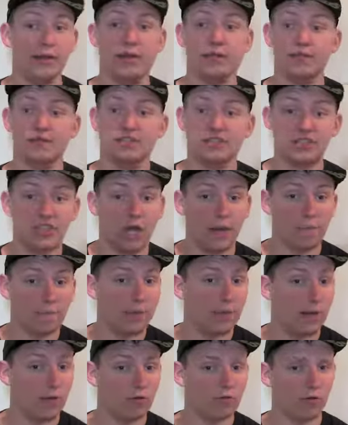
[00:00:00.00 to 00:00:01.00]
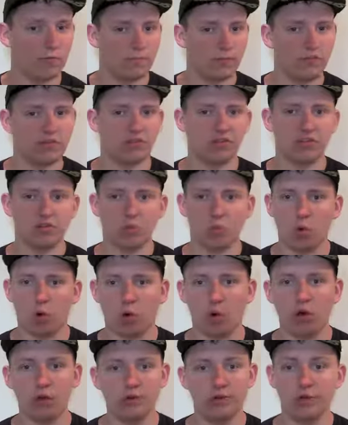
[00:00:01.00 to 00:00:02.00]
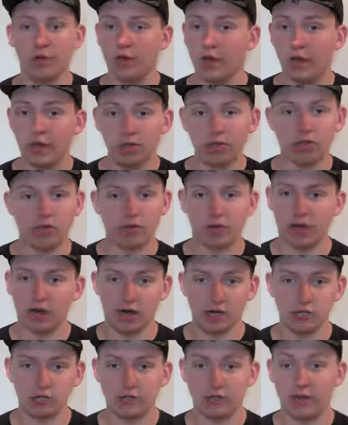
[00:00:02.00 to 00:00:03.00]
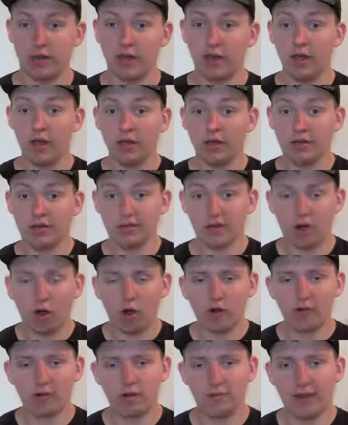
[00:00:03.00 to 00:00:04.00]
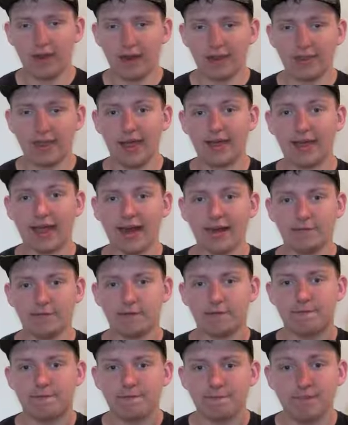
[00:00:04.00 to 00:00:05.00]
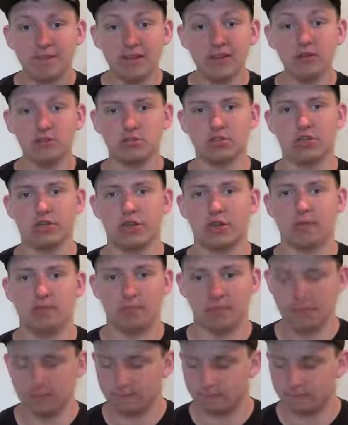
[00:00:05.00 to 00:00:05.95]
loved Scott Pilgrim vs. the World 300. Because all of them had that kind of a feel to them.